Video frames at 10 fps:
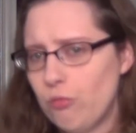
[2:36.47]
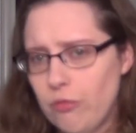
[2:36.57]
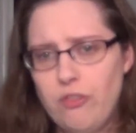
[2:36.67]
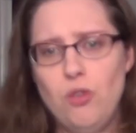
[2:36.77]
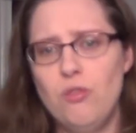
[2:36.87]

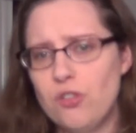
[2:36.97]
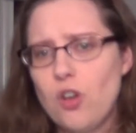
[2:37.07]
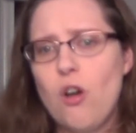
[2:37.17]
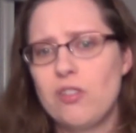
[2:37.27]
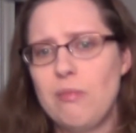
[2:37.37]
reviewed and
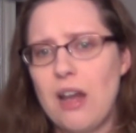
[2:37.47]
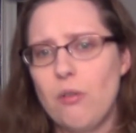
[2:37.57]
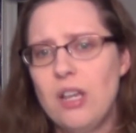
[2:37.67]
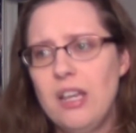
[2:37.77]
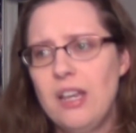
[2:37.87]
talked
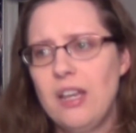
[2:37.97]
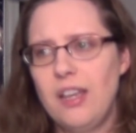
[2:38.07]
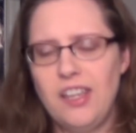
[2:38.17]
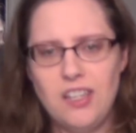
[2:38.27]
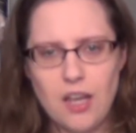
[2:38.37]
about
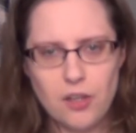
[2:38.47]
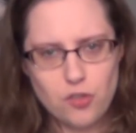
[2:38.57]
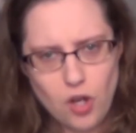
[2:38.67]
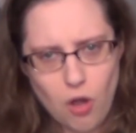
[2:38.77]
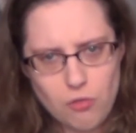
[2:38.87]
a young
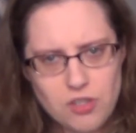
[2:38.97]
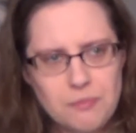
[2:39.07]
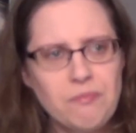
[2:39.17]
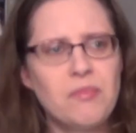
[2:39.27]
adult